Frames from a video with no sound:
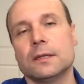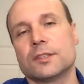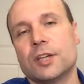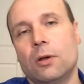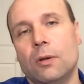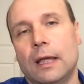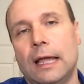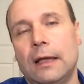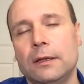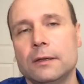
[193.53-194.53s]
So
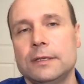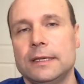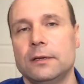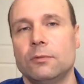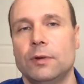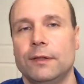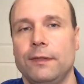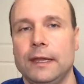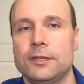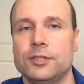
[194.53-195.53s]
how do you deal with
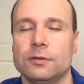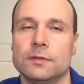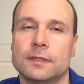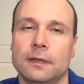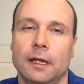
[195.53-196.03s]
issues